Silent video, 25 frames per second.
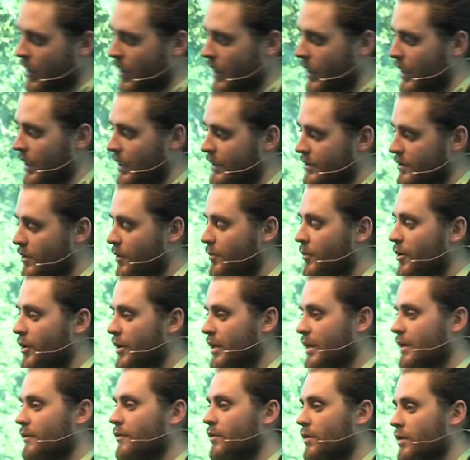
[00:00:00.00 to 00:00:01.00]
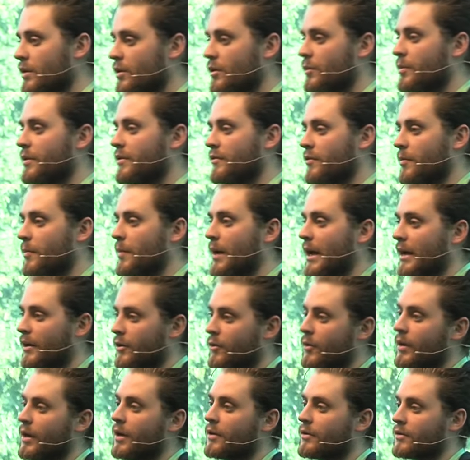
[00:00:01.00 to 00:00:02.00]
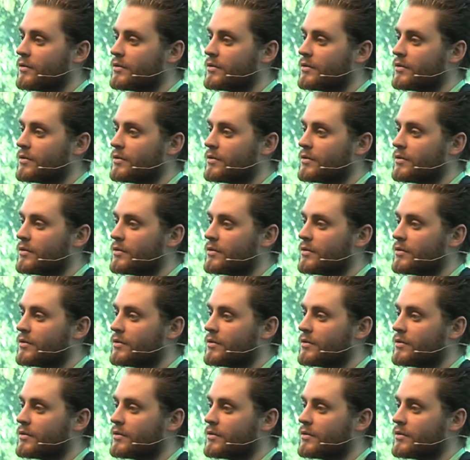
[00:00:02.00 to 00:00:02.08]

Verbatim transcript: Uh, so I'm going to give you a little bit of a background